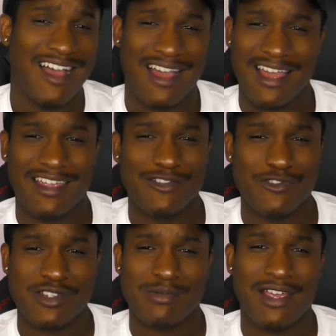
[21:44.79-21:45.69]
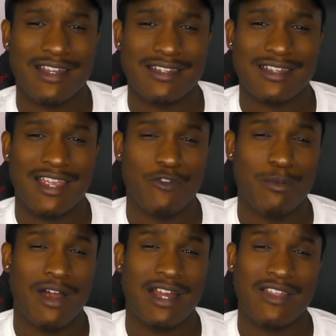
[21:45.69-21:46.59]
I respect
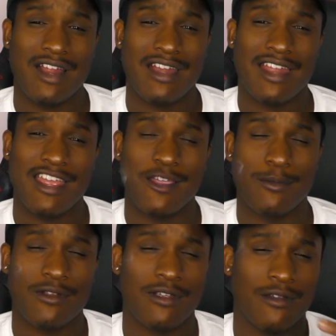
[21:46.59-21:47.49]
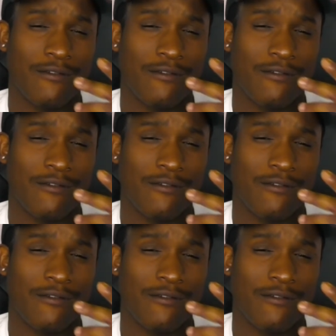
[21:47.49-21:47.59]
everybody that I named